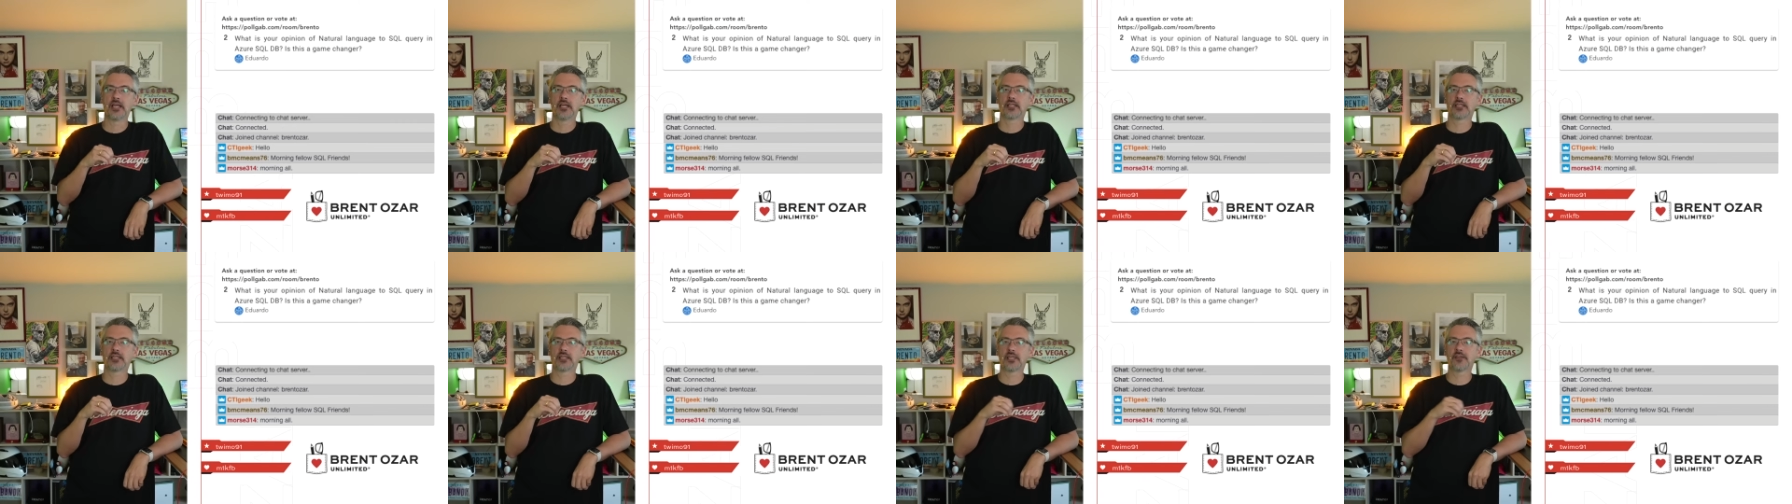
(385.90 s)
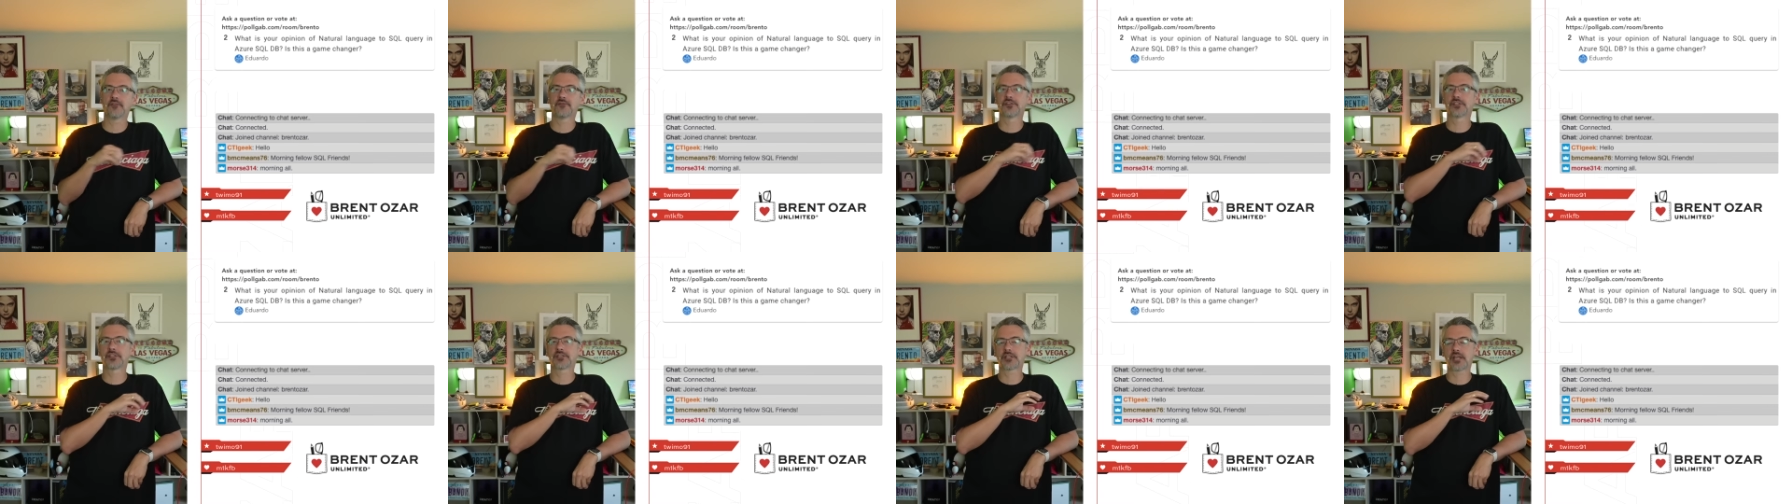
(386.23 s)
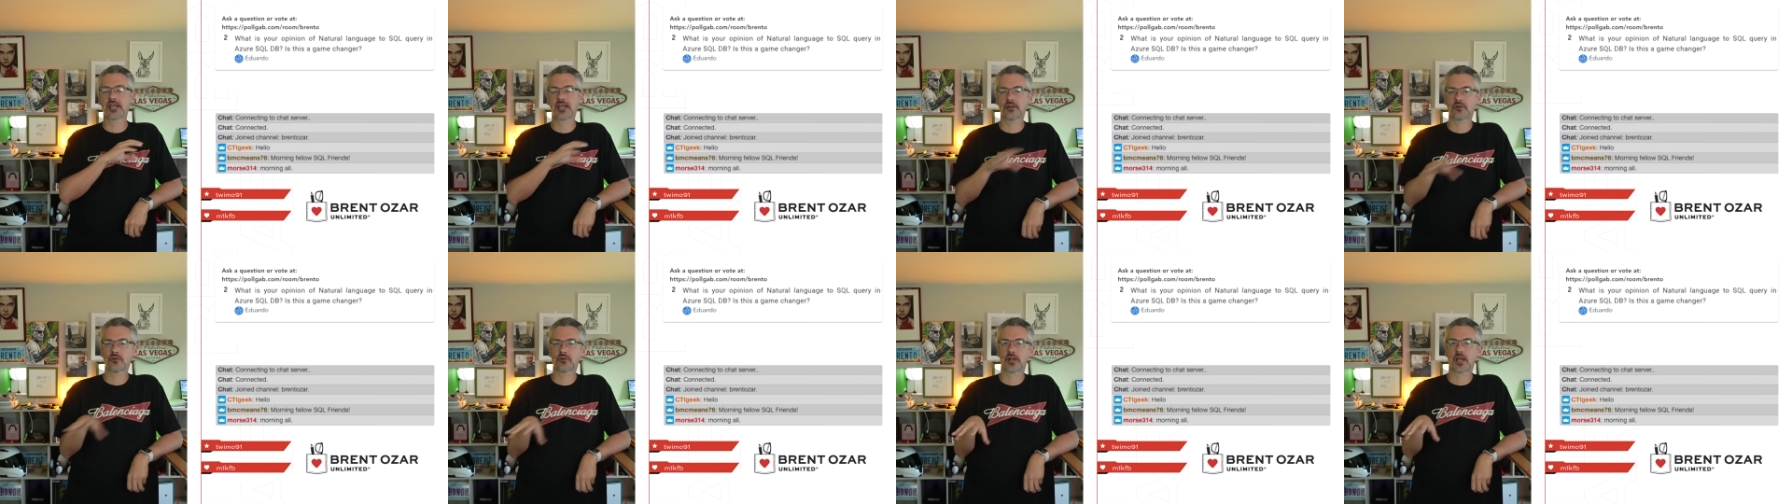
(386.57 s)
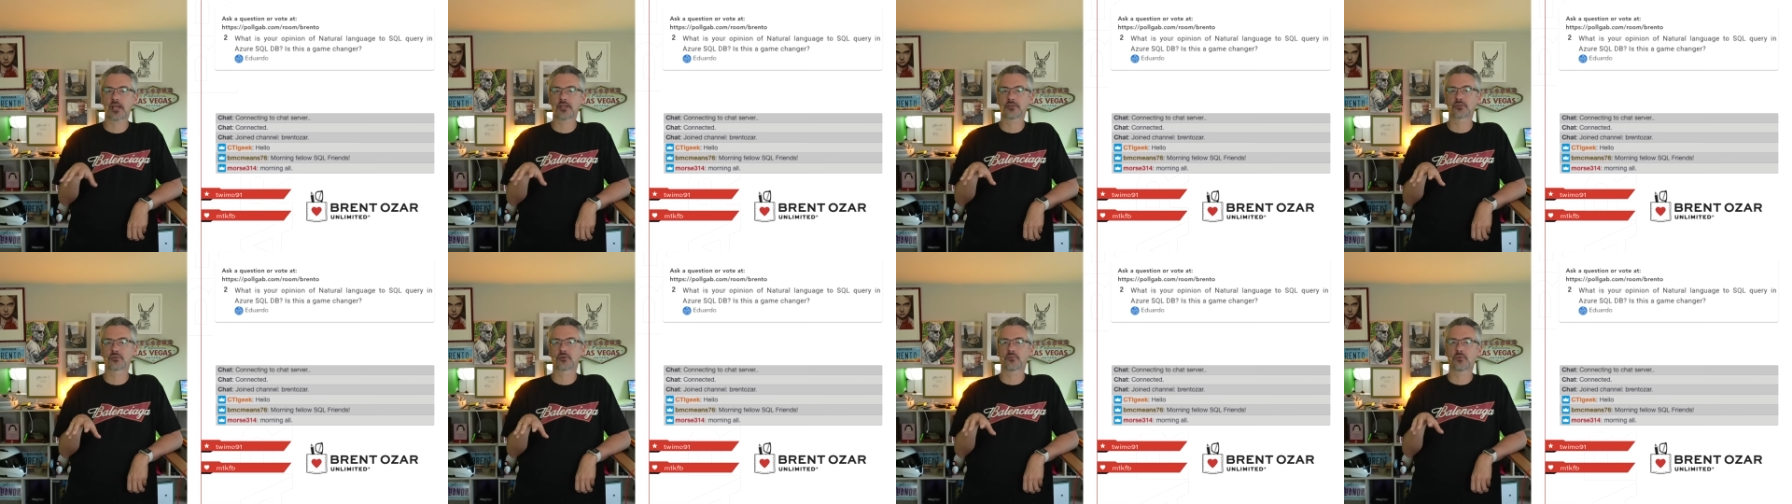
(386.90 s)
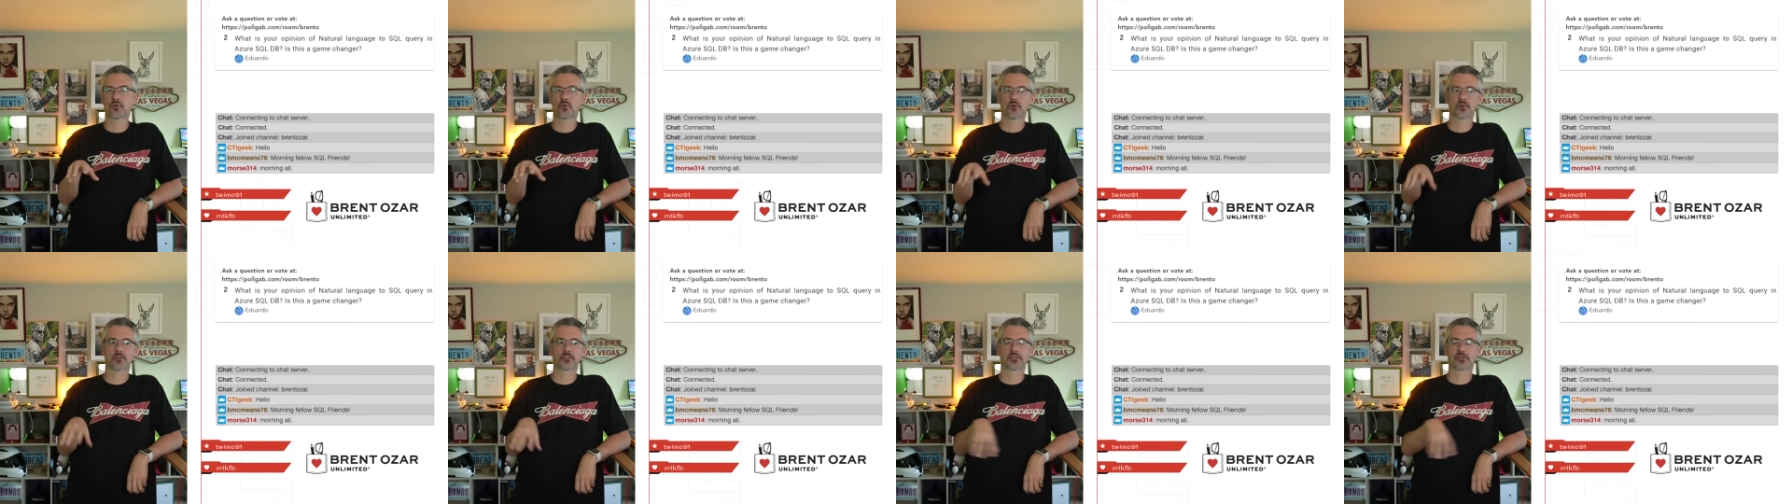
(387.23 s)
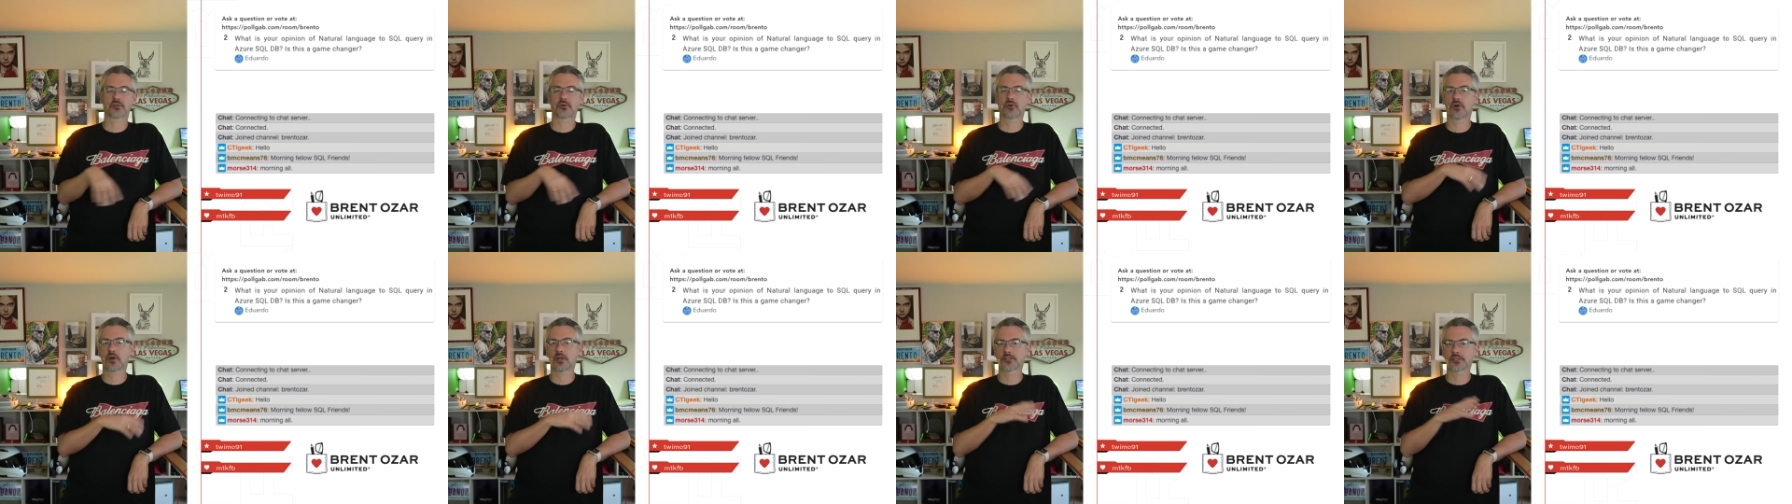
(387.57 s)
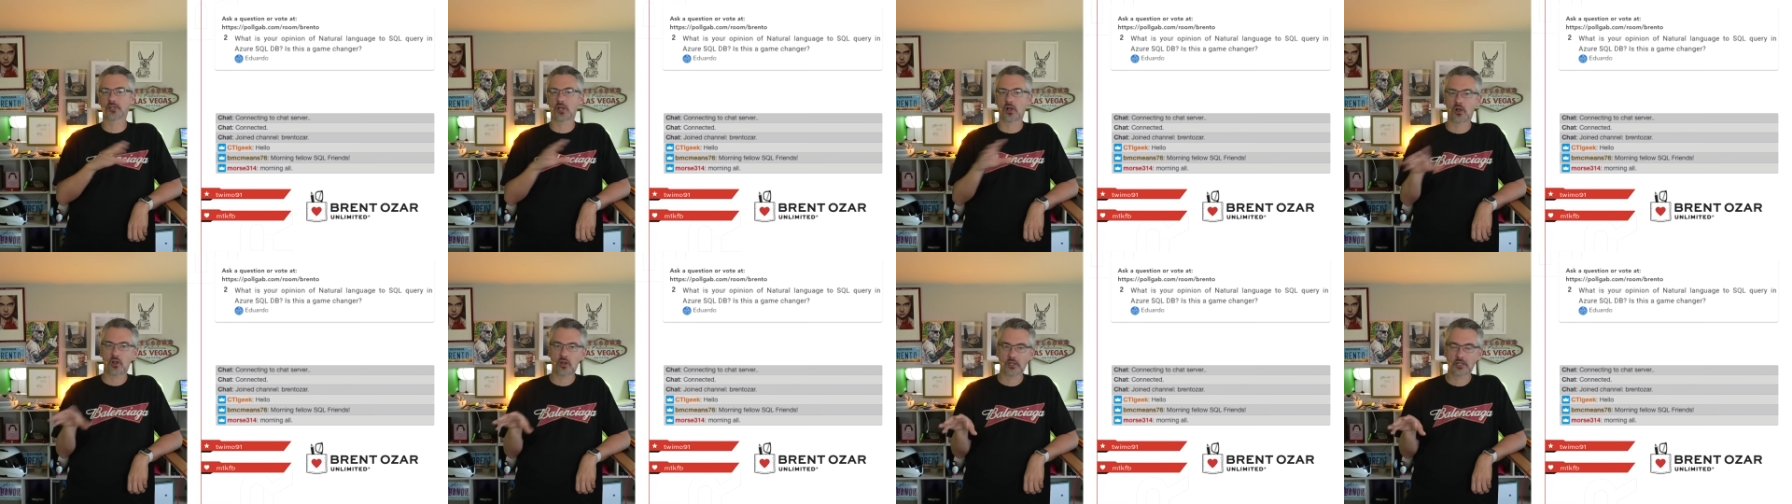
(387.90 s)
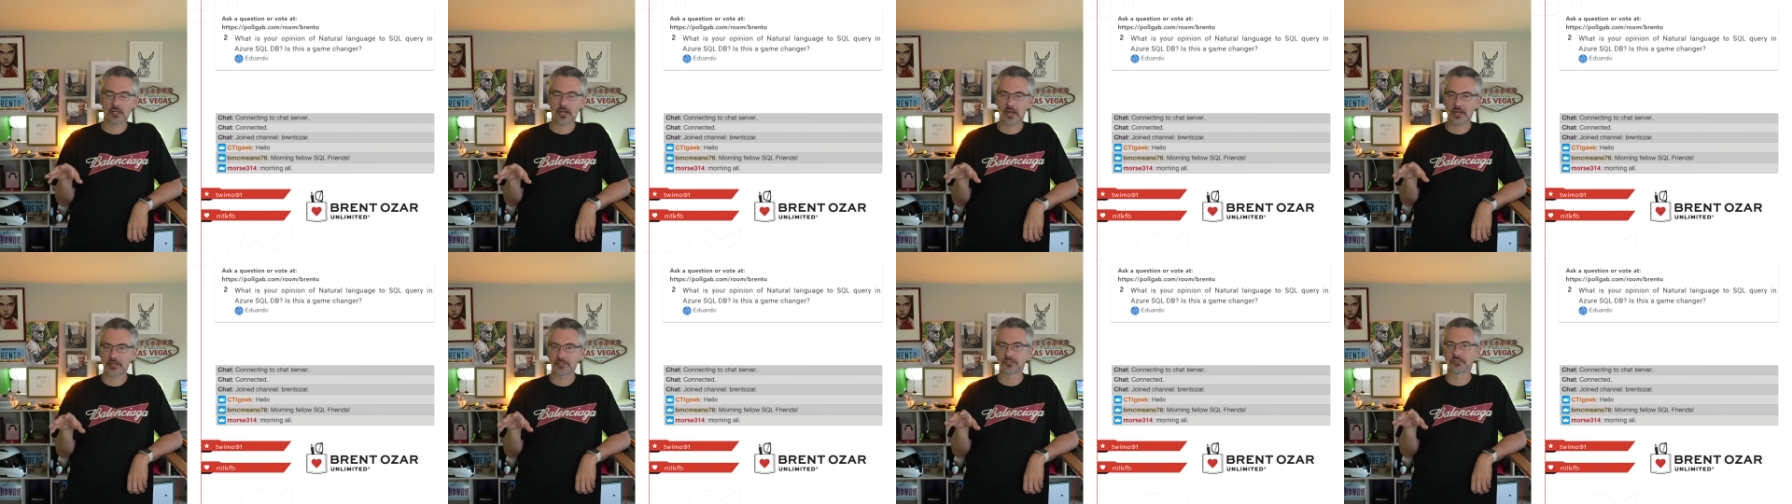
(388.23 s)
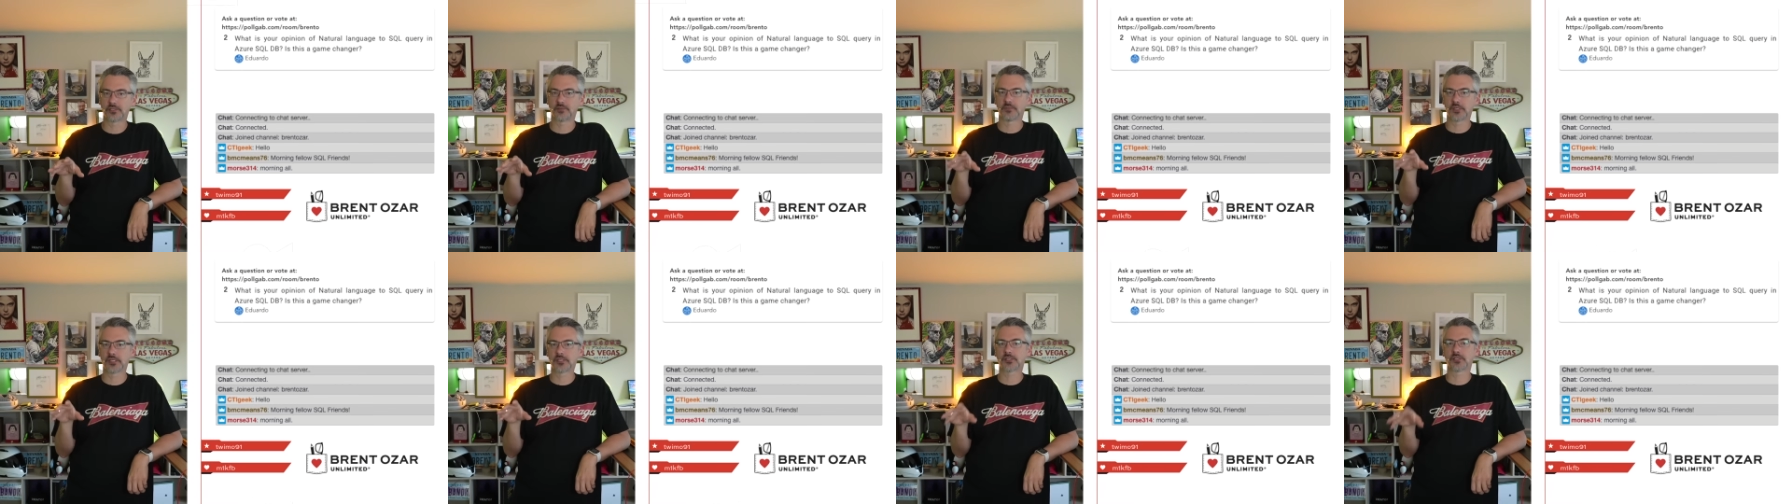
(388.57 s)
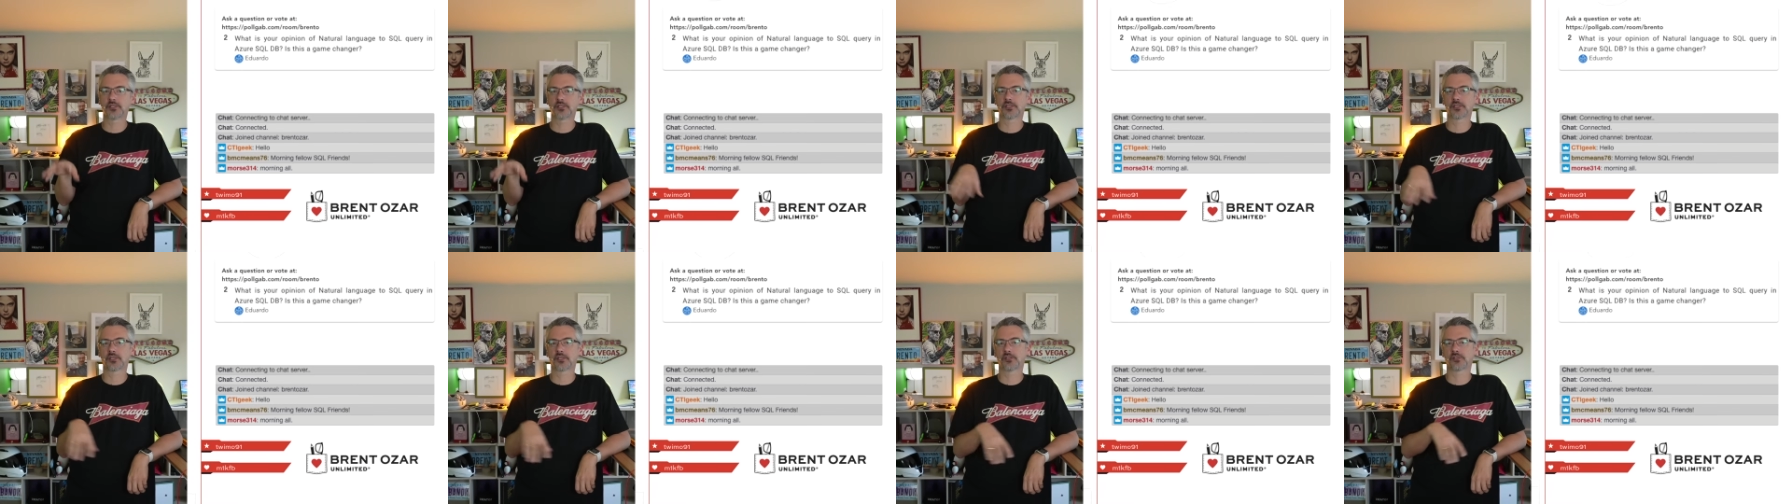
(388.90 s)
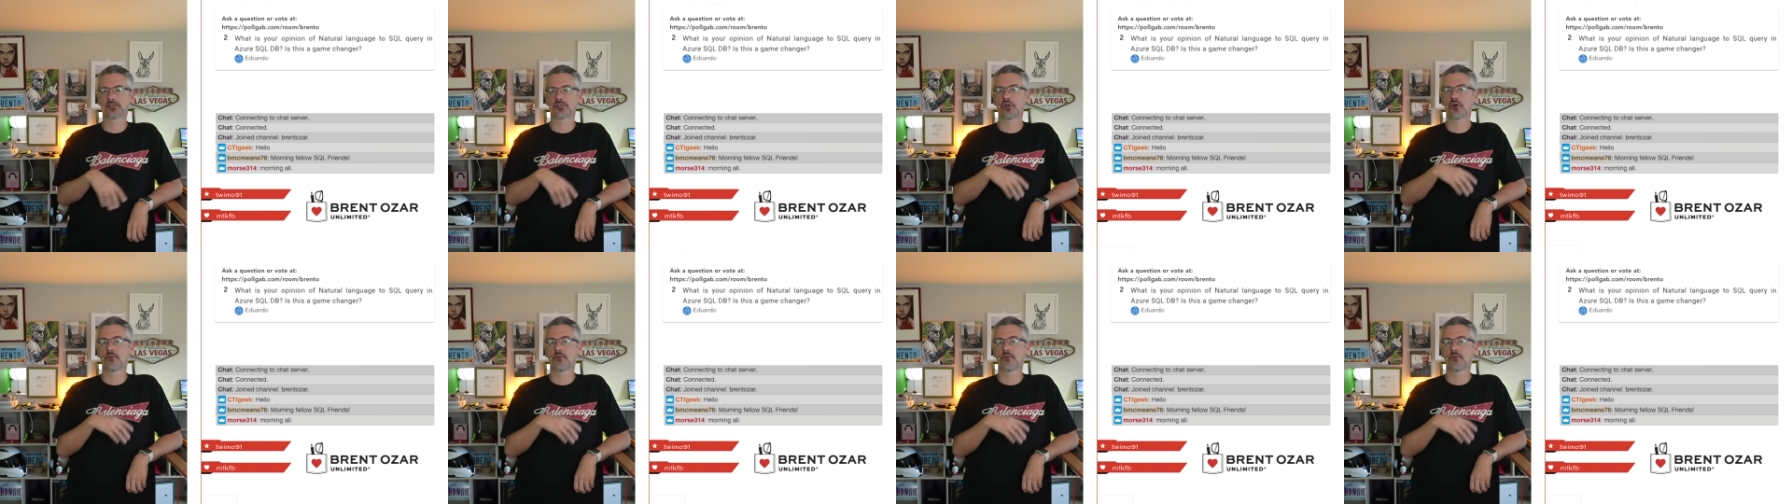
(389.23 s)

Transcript: give standardized reports across all kinds of businesses,